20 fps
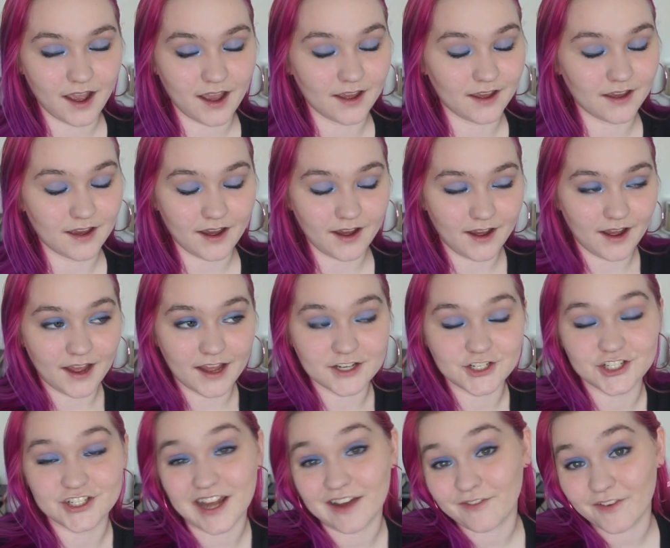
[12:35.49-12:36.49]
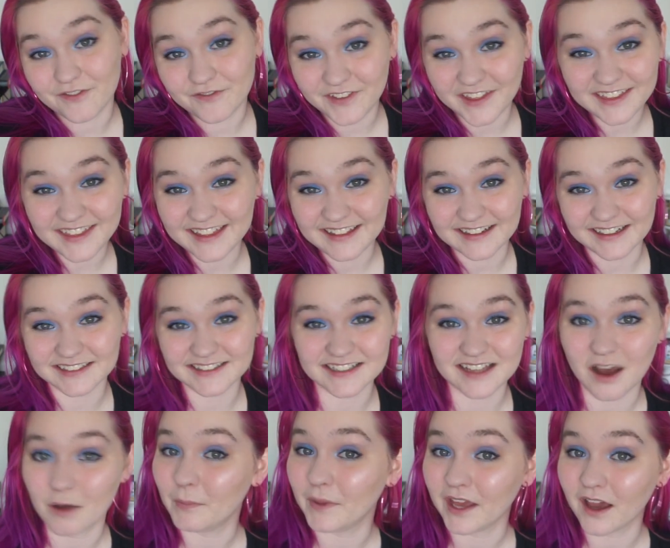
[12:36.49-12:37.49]
I just have a feeling that's
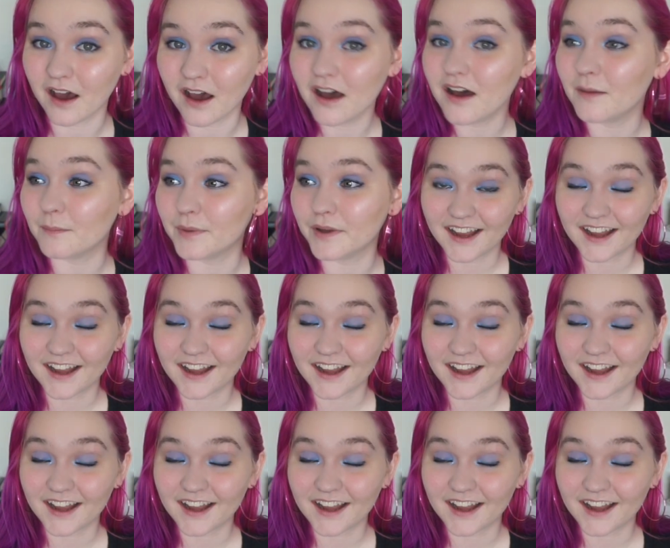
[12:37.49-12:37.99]
coming up.